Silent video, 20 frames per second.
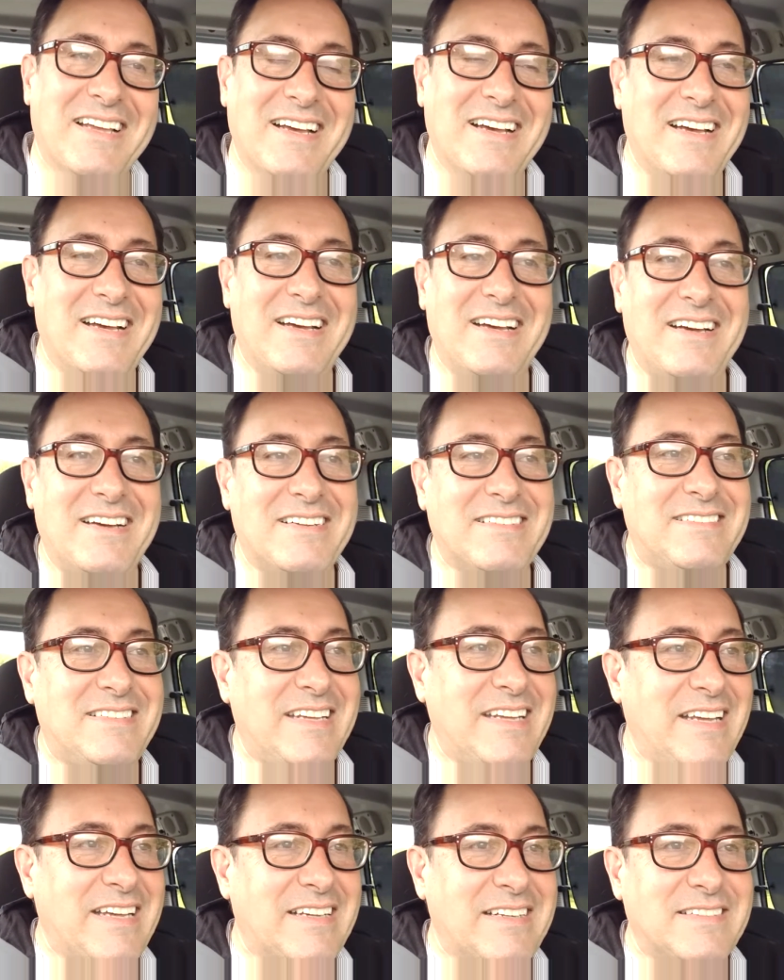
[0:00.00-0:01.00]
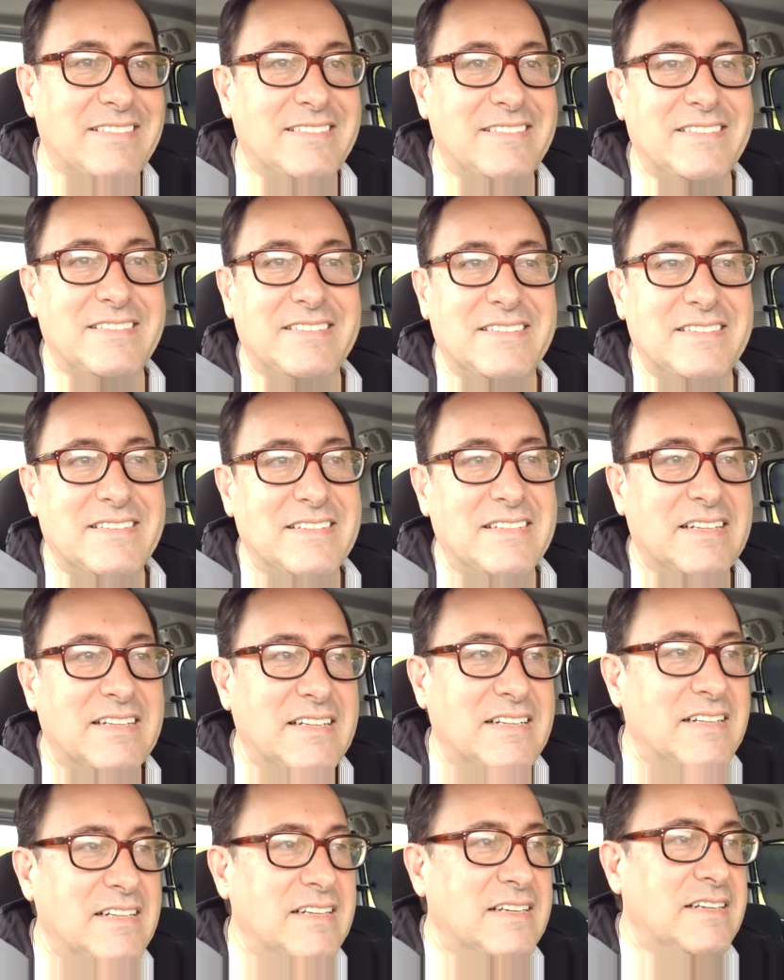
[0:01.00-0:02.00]
oh dear.
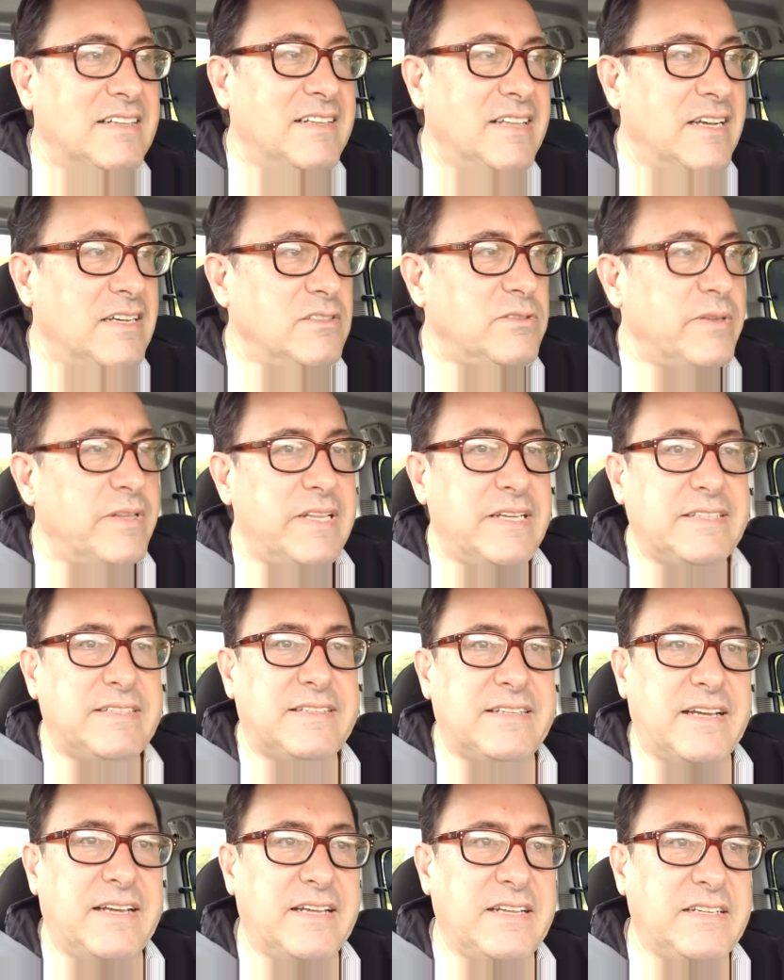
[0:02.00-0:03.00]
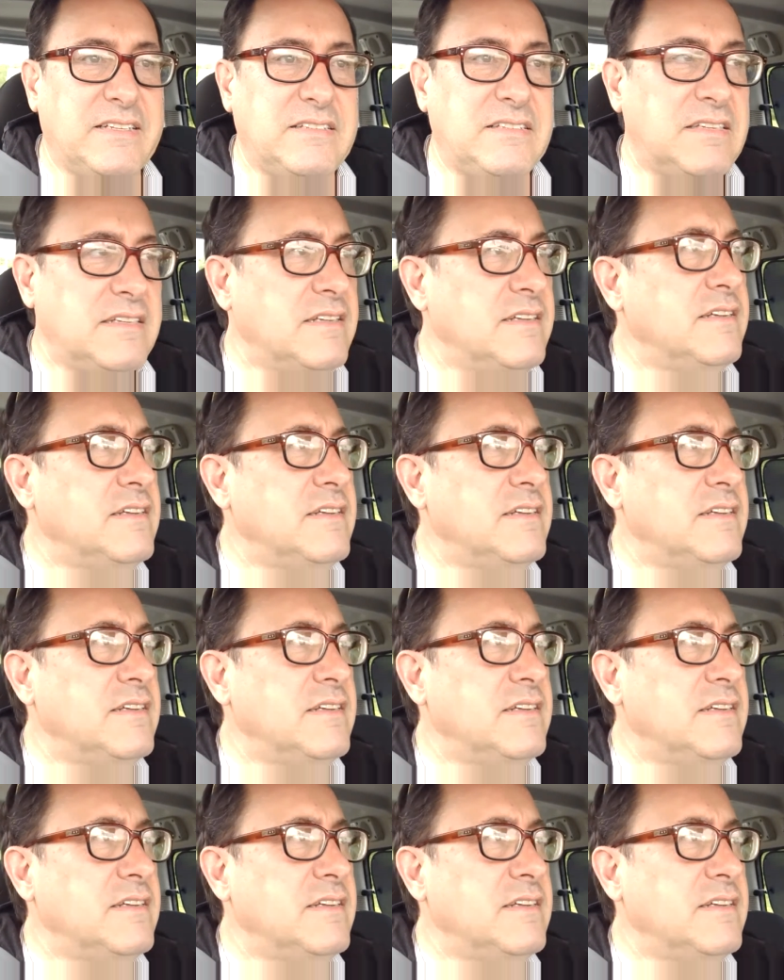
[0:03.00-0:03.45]
Those were the days.